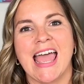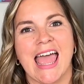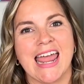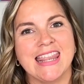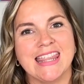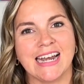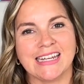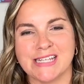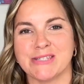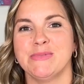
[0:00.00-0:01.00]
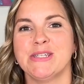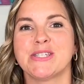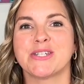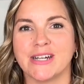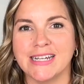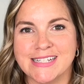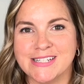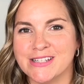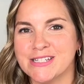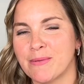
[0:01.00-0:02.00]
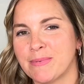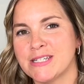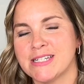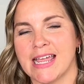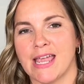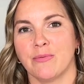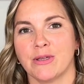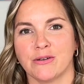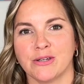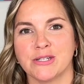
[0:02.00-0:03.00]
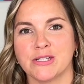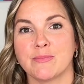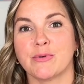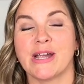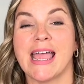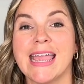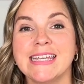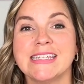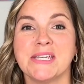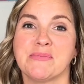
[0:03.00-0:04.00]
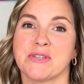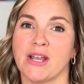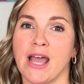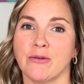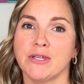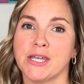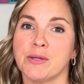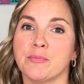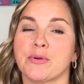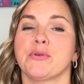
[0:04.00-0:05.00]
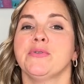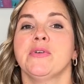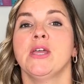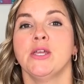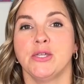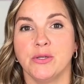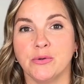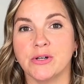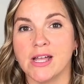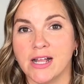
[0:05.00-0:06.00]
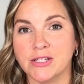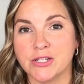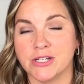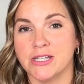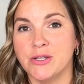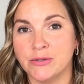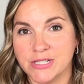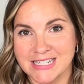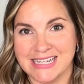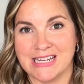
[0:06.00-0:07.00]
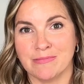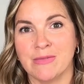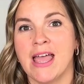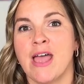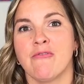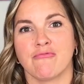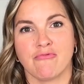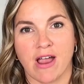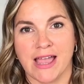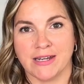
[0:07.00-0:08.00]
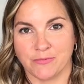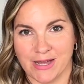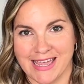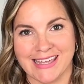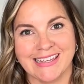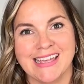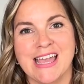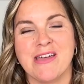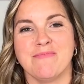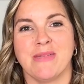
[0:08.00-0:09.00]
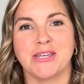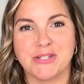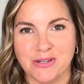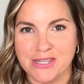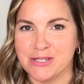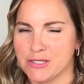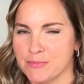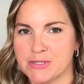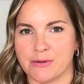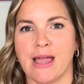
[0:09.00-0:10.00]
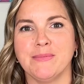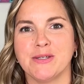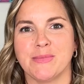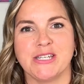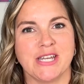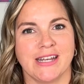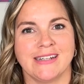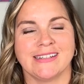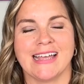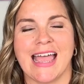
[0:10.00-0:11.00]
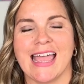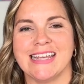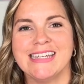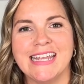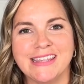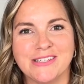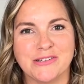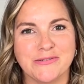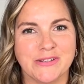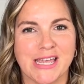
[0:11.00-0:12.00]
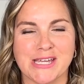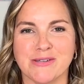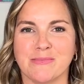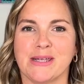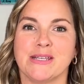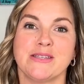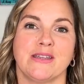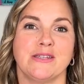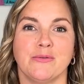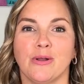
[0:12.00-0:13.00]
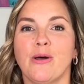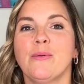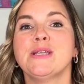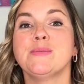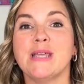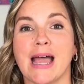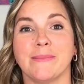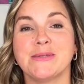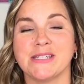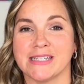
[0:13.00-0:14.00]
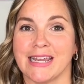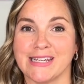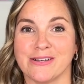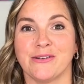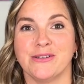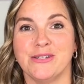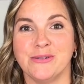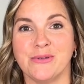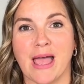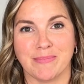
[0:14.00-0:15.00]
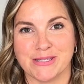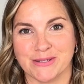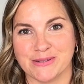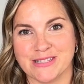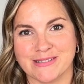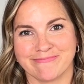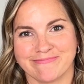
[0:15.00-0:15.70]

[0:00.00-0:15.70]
And that gets me straight into the topic today. We're going to explore 8 tips on how you can improve your culture in your team right away. Make sure that you subscribe to my channel and hit the notification bell so that you will always be up to date on new episodes.